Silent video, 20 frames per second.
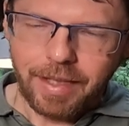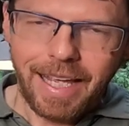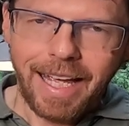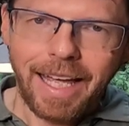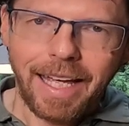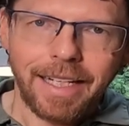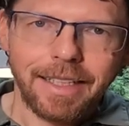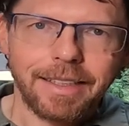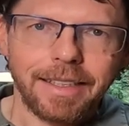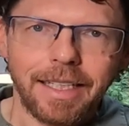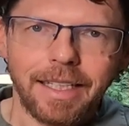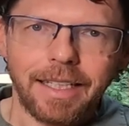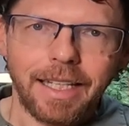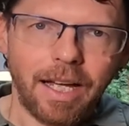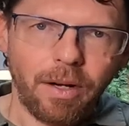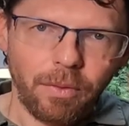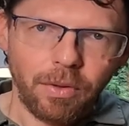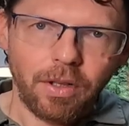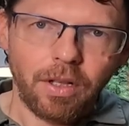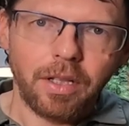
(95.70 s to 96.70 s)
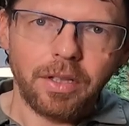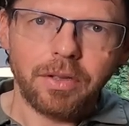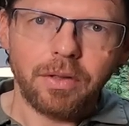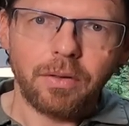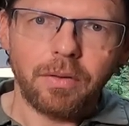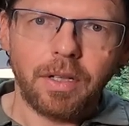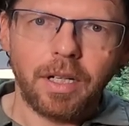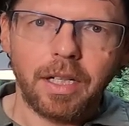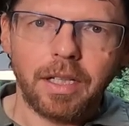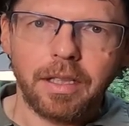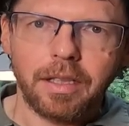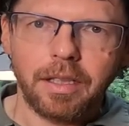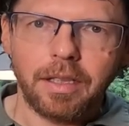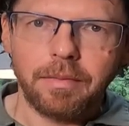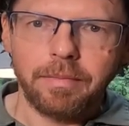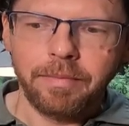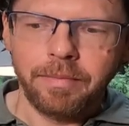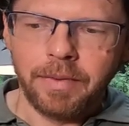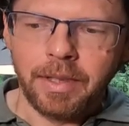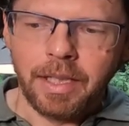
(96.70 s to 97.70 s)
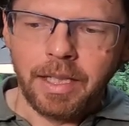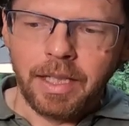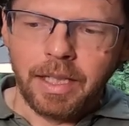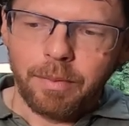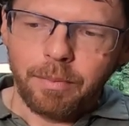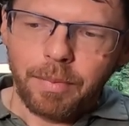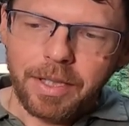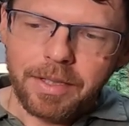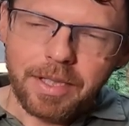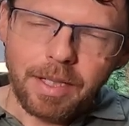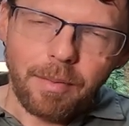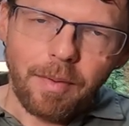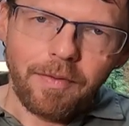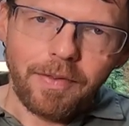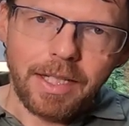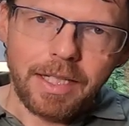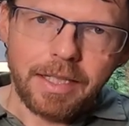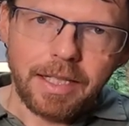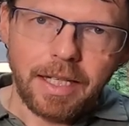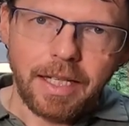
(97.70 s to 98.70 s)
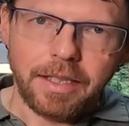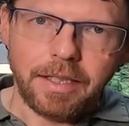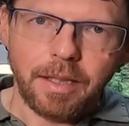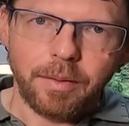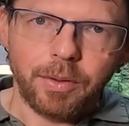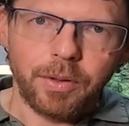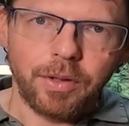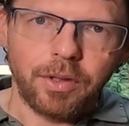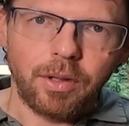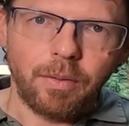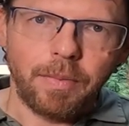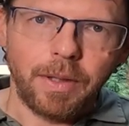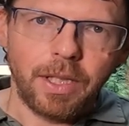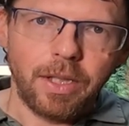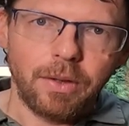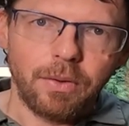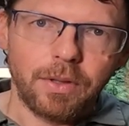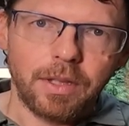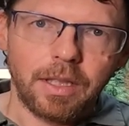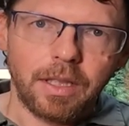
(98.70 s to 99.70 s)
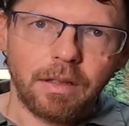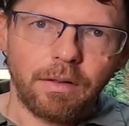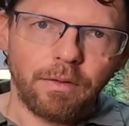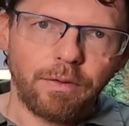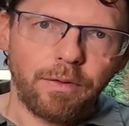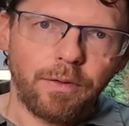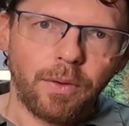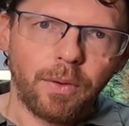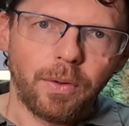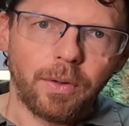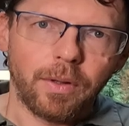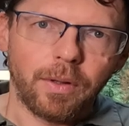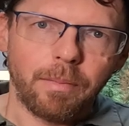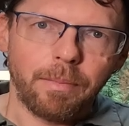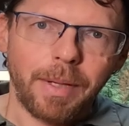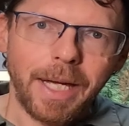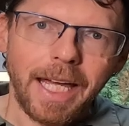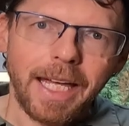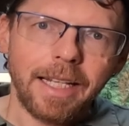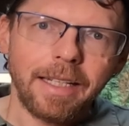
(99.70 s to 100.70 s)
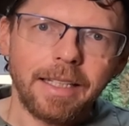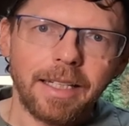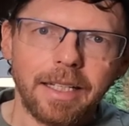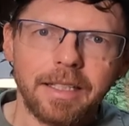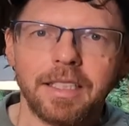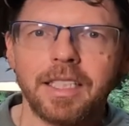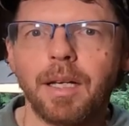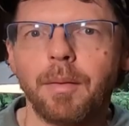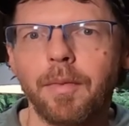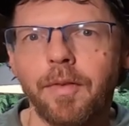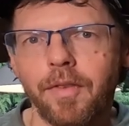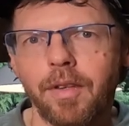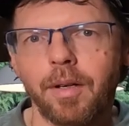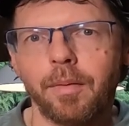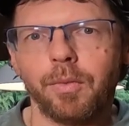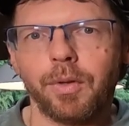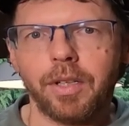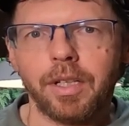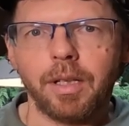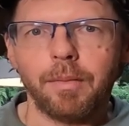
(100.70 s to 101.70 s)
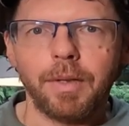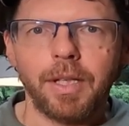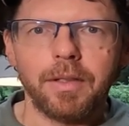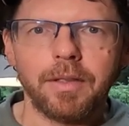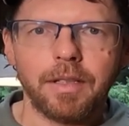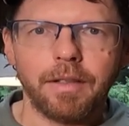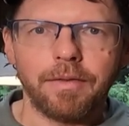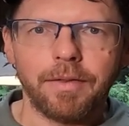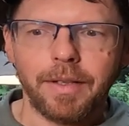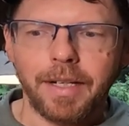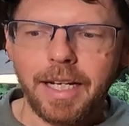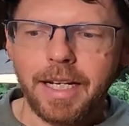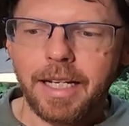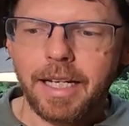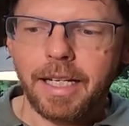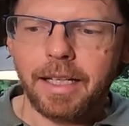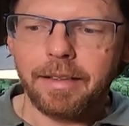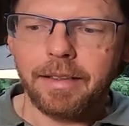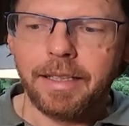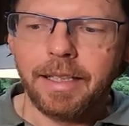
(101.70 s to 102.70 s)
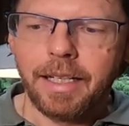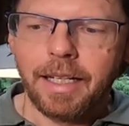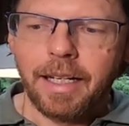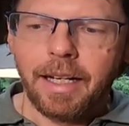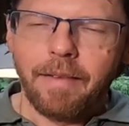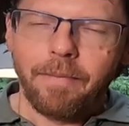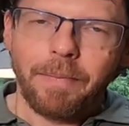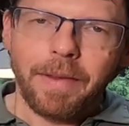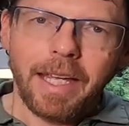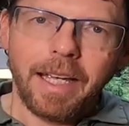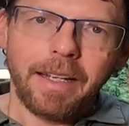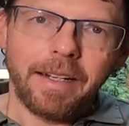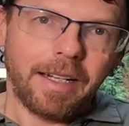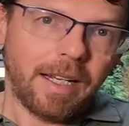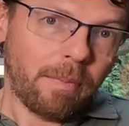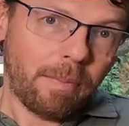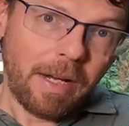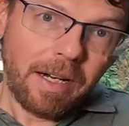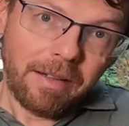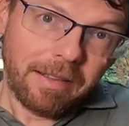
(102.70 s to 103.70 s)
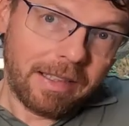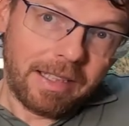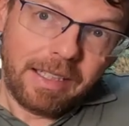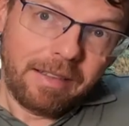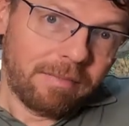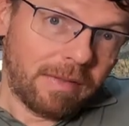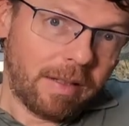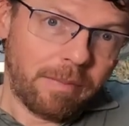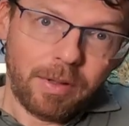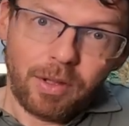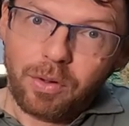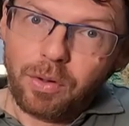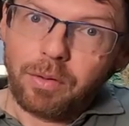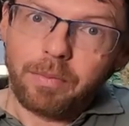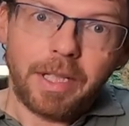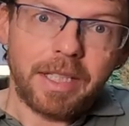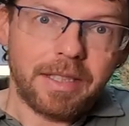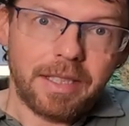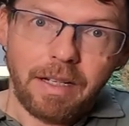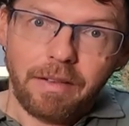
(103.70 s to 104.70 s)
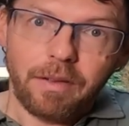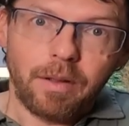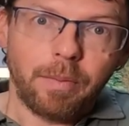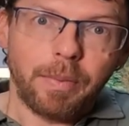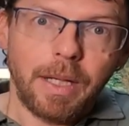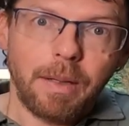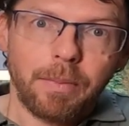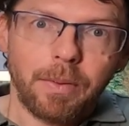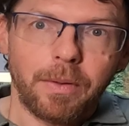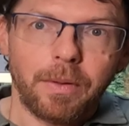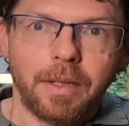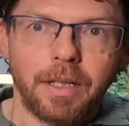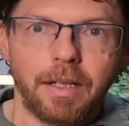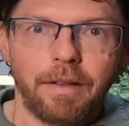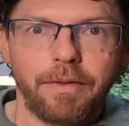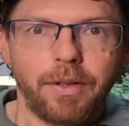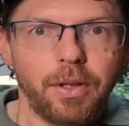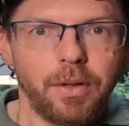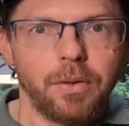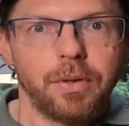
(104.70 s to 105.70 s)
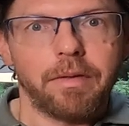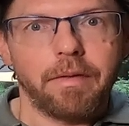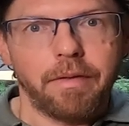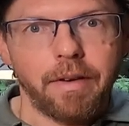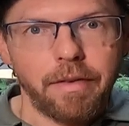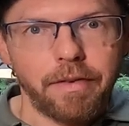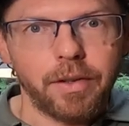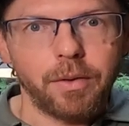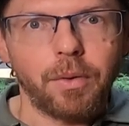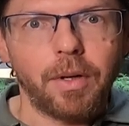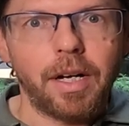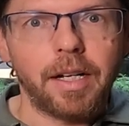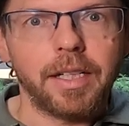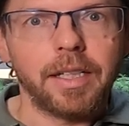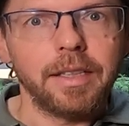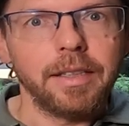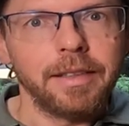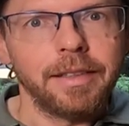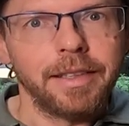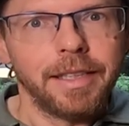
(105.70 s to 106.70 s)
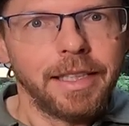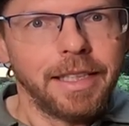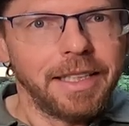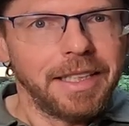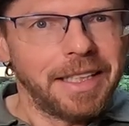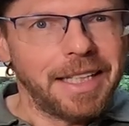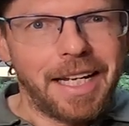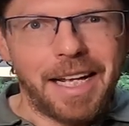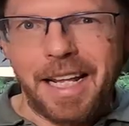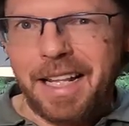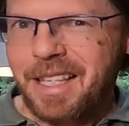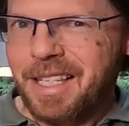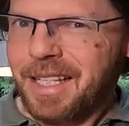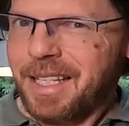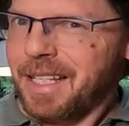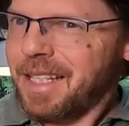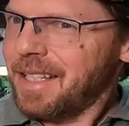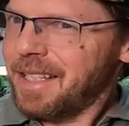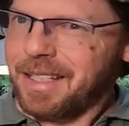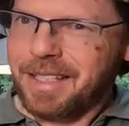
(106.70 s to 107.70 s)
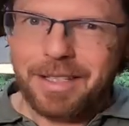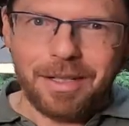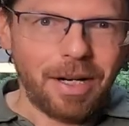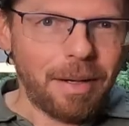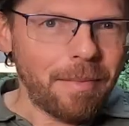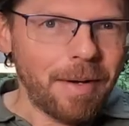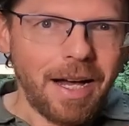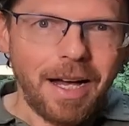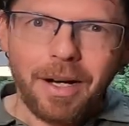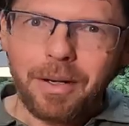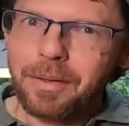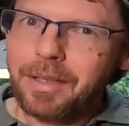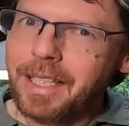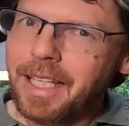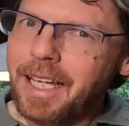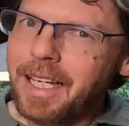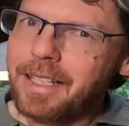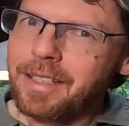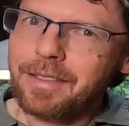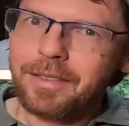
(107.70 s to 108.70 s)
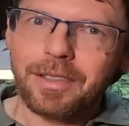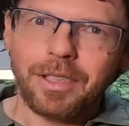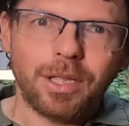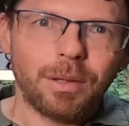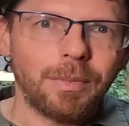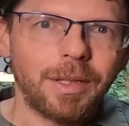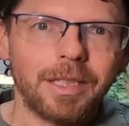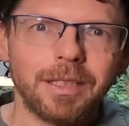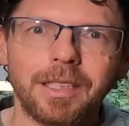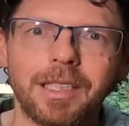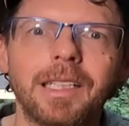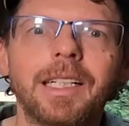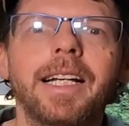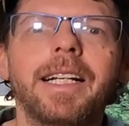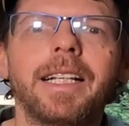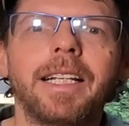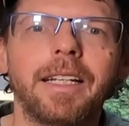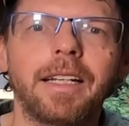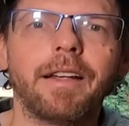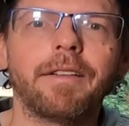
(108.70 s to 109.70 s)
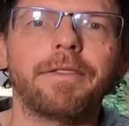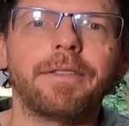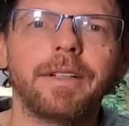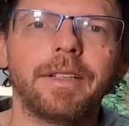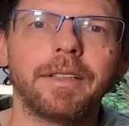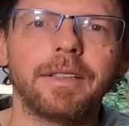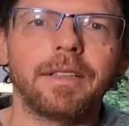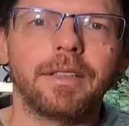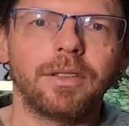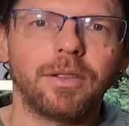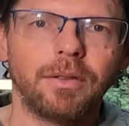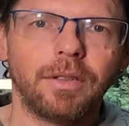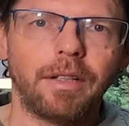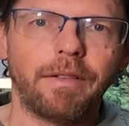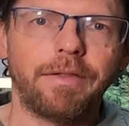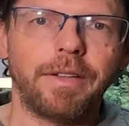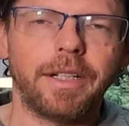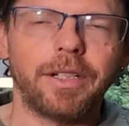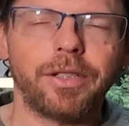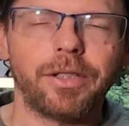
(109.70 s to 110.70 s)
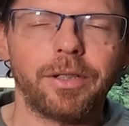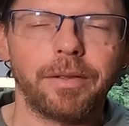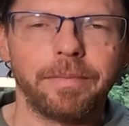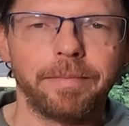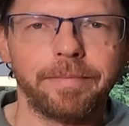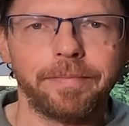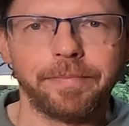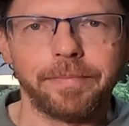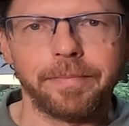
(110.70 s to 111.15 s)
eggs, and that will also harden them. But some of these eggs I'm going to be using for bait, and some of them we're going to be using for eating. And apparently, I've been told by several people, if you use river water, it somehow tastes or smells slightly different to the fish